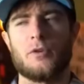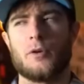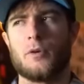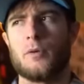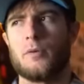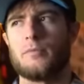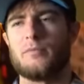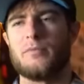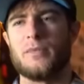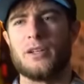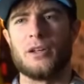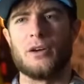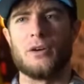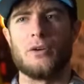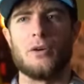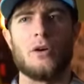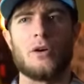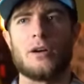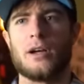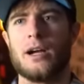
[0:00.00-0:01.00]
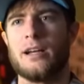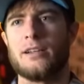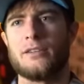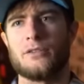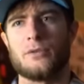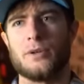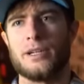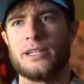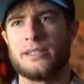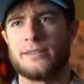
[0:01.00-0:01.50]
for, you know, all kinds
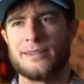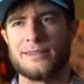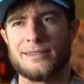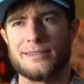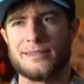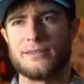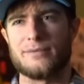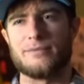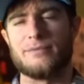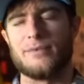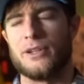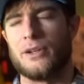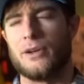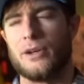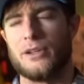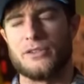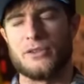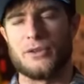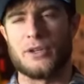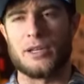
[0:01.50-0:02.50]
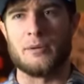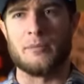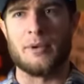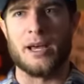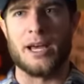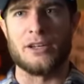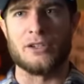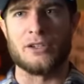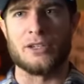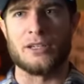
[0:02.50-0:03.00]
of reasons, you know, as you can
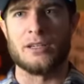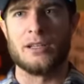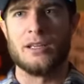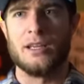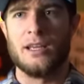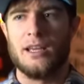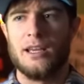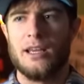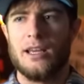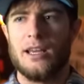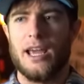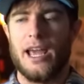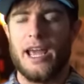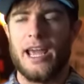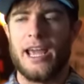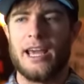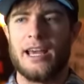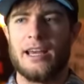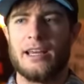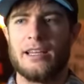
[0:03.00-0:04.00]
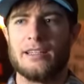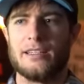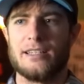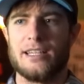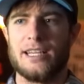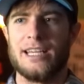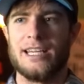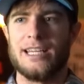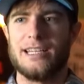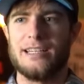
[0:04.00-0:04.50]
imagine. And
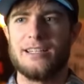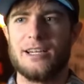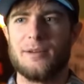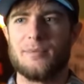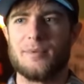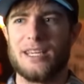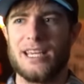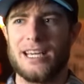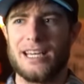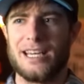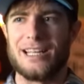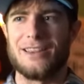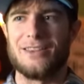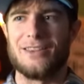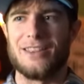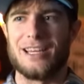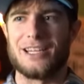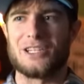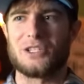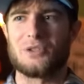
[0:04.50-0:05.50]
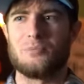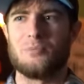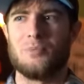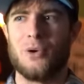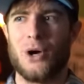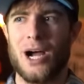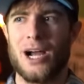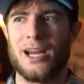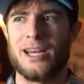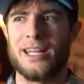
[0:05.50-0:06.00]
he ended up getting this
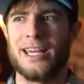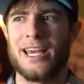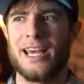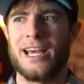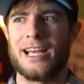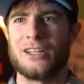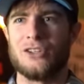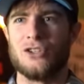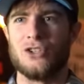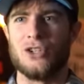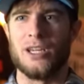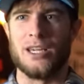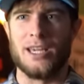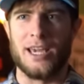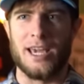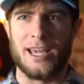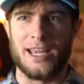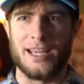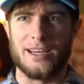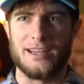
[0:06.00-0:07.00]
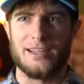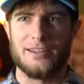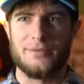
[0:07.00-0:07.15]
Pontiac G8.